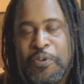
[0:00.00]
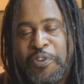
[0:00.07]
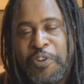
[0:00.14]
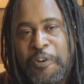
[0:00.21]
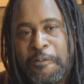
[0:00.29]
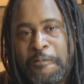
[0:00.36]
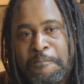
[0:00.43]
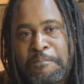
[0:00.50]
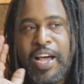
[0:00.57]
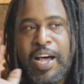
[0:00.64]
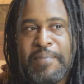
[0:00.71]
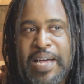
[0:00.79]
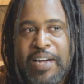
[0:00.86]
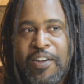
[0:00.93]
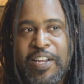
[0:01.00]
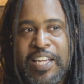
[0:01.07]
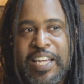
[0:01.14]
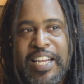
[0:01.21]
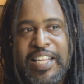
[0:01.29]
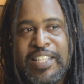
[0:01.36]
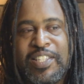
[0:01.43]
YouTube. Now, I'm not going
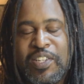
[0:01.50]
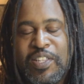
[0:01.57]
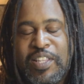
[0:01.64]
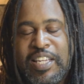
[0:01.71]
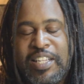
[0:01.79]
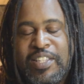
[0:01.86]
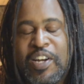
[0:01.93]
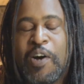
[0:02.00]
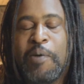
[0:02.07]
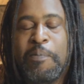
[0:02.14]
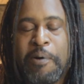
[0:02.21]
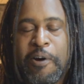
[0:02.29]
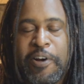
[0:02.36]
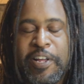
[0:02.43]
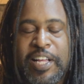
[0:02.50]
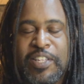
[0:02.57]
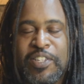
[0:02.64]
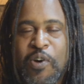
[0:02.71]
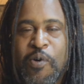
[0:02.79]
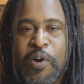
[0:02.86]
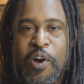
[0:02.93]
to get into the dunk party
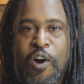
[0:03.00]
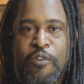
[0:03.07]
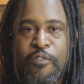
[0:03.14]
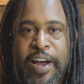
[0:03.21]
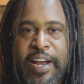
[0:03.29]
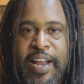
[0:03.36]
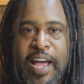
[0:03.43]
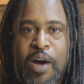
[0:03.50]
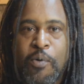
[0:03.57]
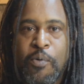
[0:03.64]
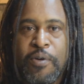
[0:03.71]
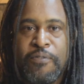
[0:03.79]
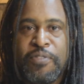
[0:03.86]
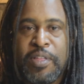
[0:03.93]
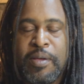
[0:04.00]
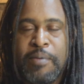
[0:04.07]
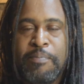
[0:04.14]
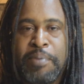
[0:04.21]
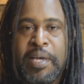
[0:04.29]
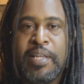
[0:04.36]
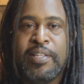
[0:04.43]
that's going on right now with
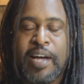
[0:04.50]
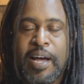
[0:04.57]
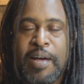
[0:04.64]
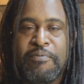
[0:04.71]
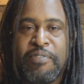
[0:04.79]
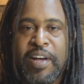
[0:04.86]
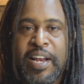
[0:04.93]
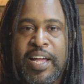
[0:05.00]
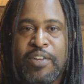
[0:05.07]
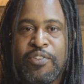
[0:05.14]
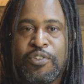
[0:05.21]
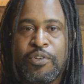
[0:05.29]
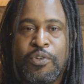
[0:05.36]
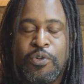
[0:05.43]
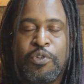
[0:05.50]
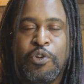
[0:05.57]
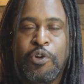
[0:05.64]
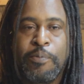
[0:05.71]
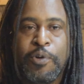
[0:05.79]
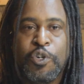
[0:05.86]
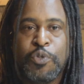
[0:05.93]
the big time financial
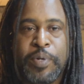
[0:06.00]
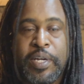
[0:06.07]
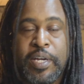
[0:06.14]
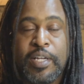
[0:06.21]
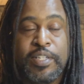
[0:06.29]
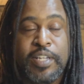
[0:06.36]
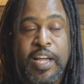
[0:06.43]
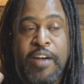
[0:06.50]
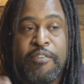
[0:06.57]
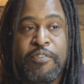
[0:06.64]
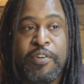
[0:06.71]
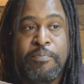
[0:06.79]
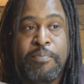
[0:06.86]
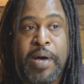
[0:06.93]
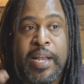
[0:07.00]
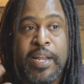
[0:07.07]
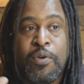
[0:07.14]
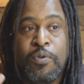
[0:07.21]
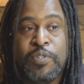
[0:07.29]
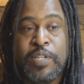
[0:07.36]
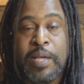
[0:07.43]
YouTubers because
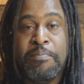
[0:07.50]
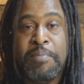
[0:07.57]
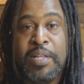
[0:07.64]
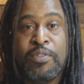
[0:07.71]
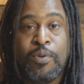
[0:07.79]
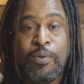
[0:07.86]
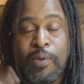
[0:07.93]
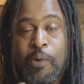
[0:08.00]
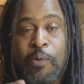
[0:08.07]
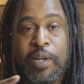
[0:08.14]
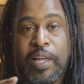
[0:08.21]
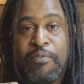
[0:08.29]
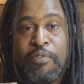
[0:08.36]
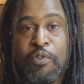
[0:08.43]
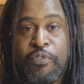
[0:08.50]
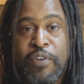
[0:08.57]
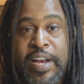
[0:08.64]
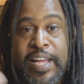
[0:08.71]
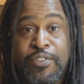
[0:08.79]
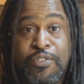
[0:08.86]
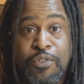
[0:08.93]
everybody who's a mid to lower level
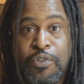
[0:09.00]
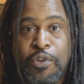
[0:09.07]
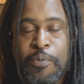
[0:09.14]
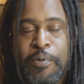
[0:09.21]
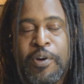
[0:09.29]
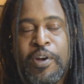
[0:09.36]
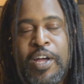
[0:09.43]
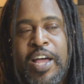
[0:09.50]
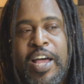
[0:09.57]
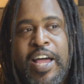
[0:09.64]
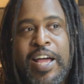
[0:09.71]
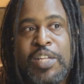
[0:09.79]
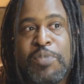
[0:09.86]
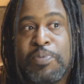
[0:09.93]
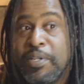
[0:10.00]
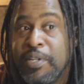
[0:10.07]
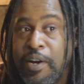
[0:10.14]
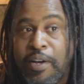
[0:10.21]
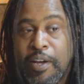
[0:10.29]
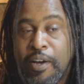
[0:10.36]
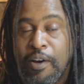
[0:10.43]
finance YouTuber has been
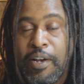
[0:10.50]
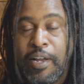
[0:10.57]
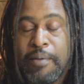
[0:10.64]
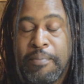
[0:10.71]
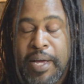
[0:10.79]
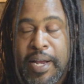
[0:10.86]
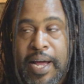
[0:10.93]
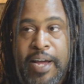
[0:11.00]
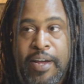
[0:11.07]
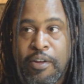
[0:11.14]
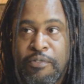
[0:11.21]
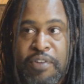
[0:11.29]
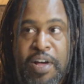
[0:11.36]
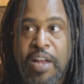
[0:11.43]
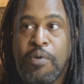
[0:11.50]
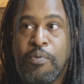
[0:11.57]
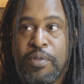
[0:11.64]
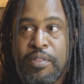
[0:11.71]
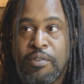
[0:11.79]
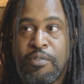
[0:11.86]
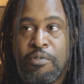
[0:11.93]
dunking on them. And I could follow
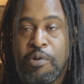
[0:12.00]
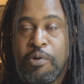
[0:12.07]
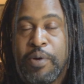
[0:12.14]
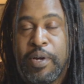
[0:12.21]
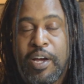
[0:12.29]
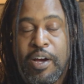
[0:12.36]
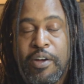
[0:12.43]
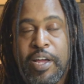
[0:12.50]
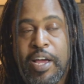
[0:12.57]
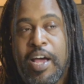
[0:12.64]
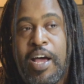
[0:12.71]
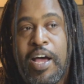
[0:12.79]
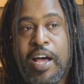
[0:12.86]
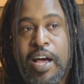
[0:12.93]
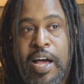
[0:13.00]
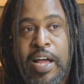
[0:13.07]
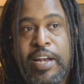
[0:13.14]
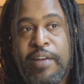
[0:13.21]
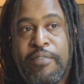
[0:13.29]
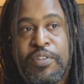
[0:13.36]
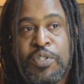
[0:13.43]
with the crew and go, yeah,
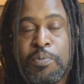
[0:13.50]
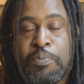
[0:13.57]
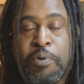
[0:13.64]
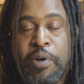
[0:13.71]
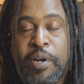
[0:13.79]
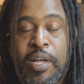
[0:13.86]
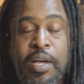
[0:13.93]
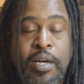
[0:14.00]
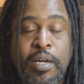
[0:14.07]
I never supported